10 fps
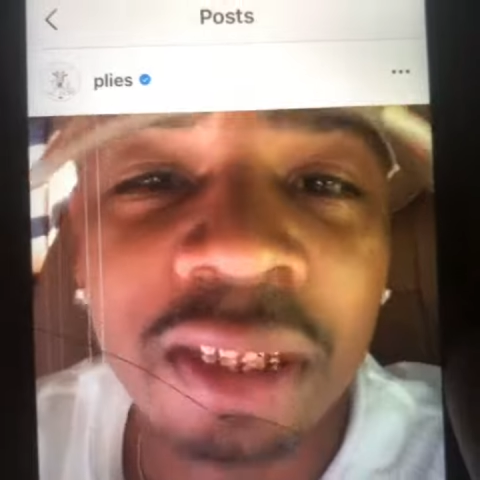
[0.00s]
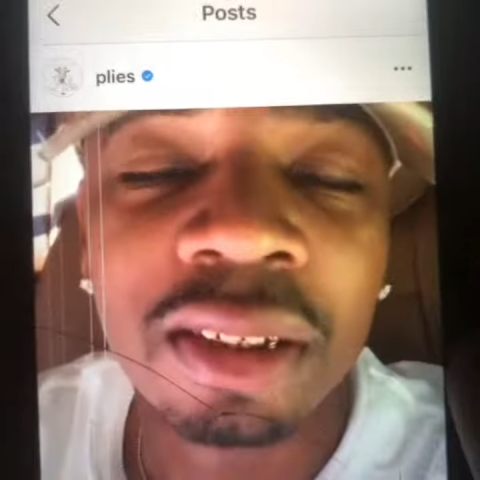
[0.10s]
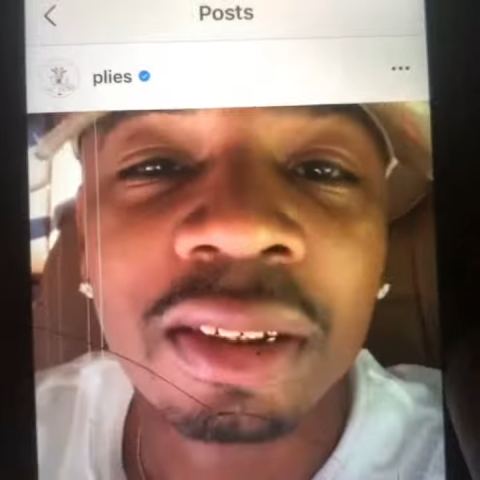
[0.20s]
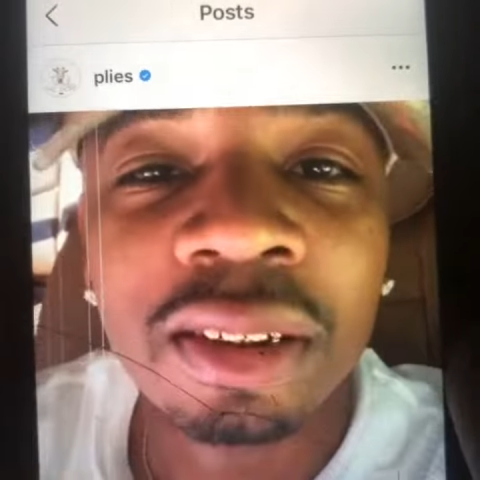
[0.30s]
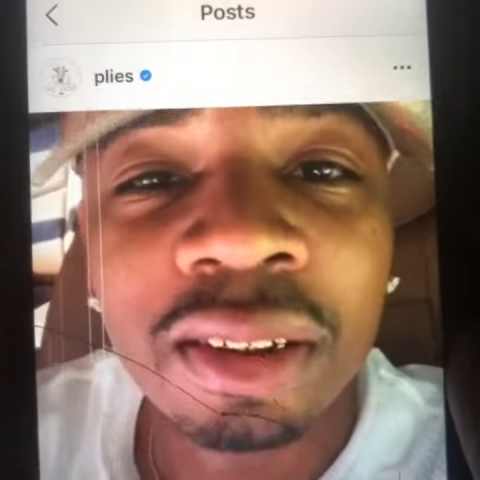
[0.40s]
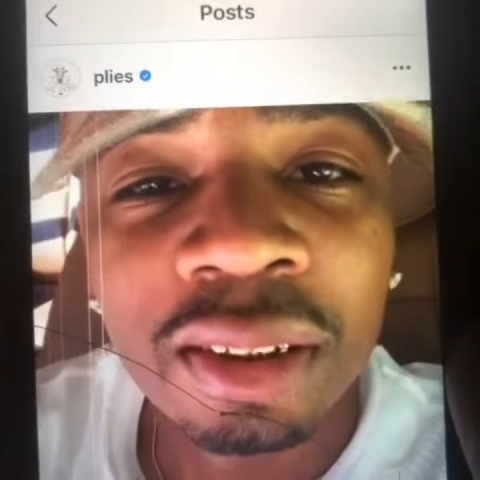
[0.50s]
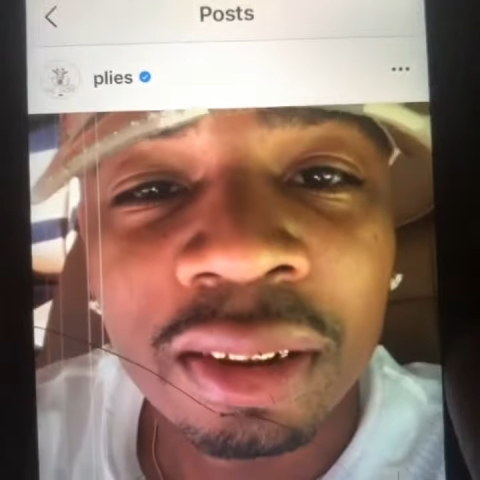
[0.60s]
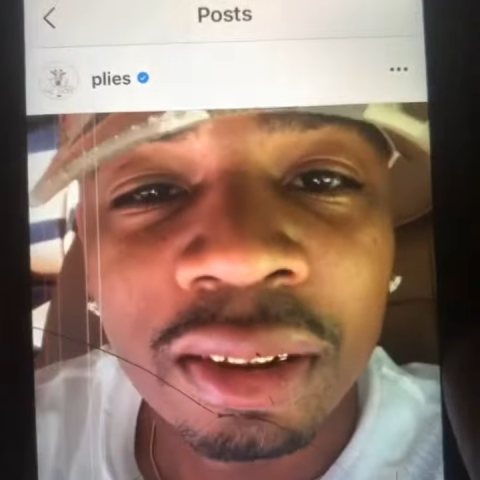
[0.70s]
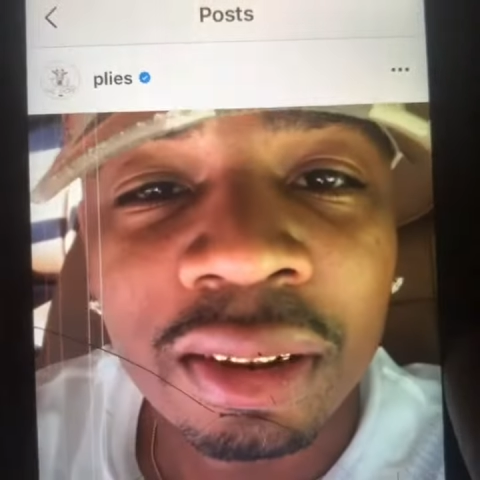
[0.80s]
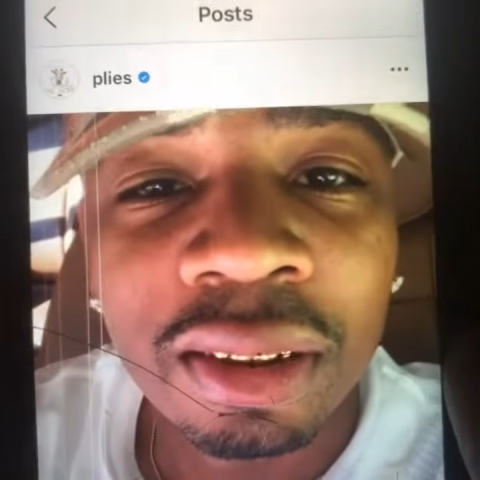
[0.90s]
account,
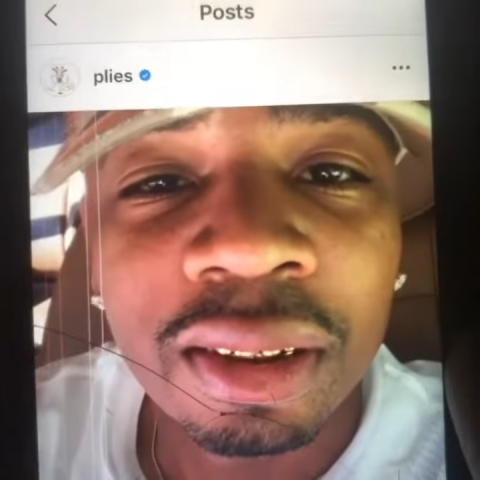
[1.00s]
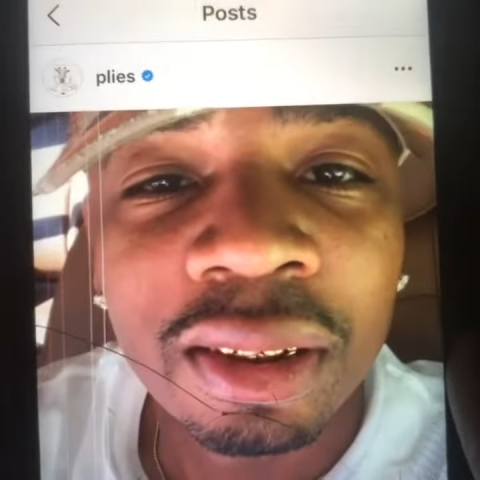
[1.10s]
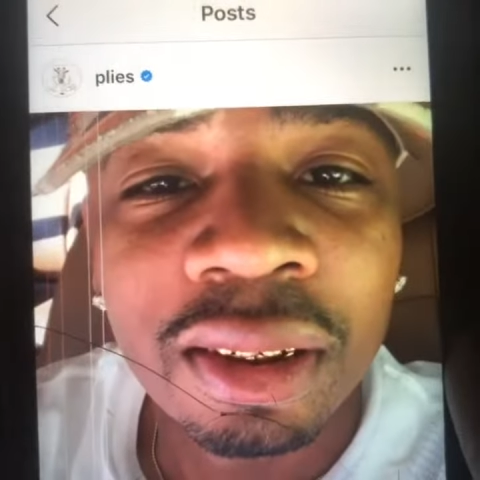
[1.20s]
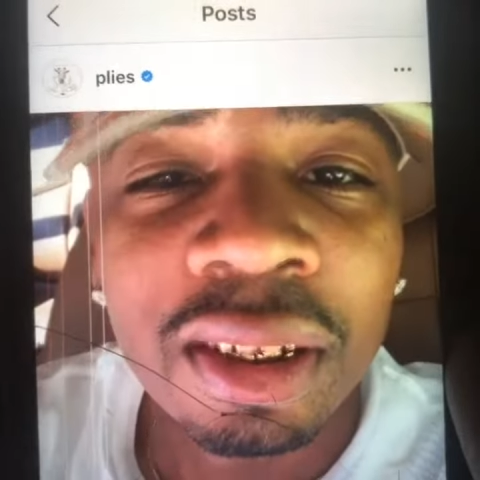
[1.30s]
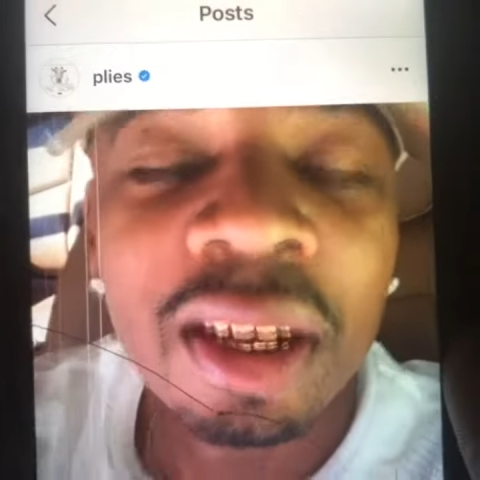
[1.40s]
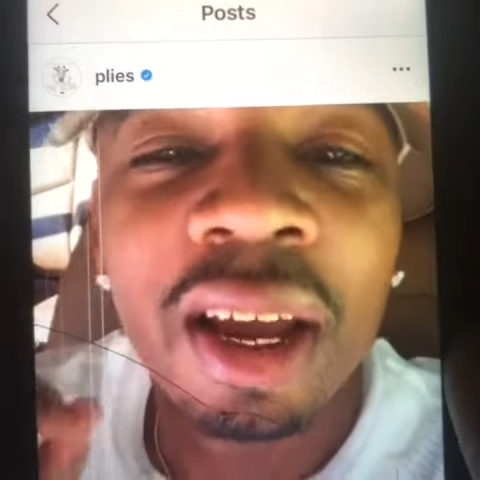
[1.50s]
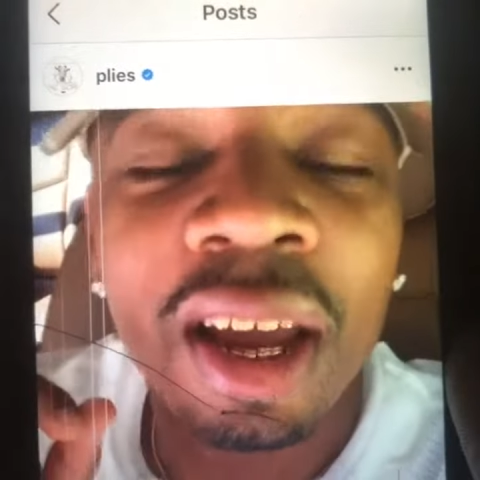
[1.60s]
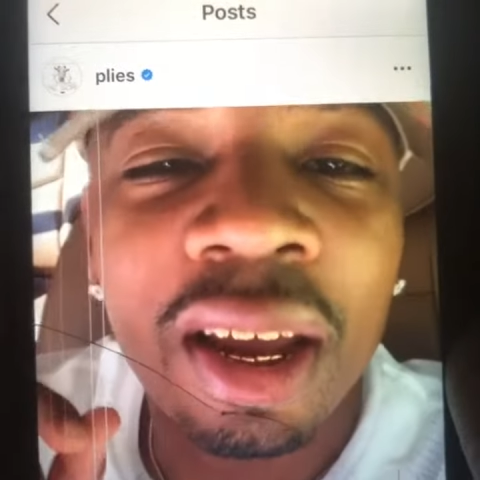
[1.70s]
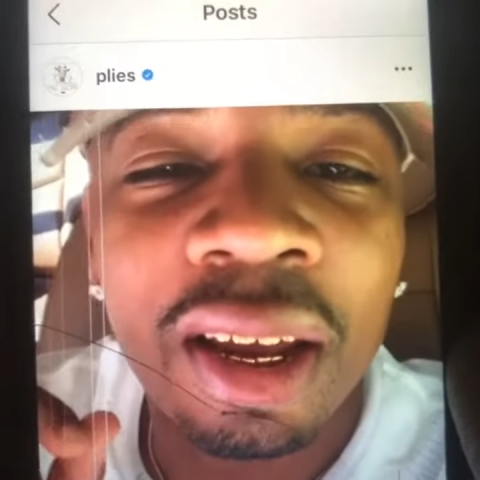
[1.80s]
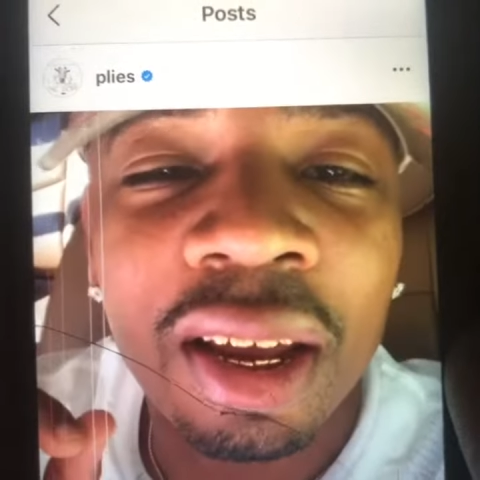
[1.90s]
dog.
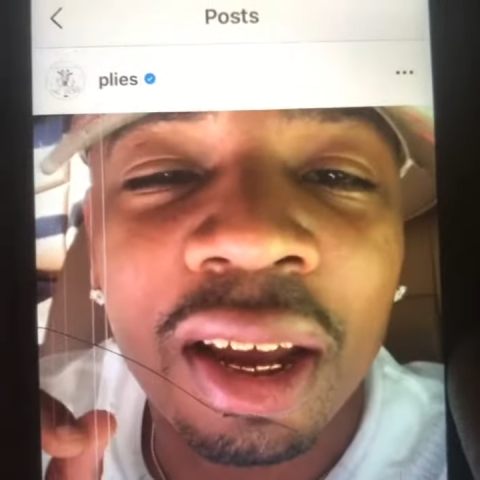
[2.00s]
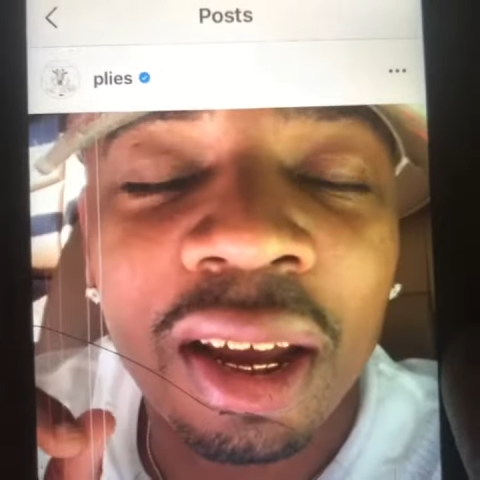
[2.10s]
When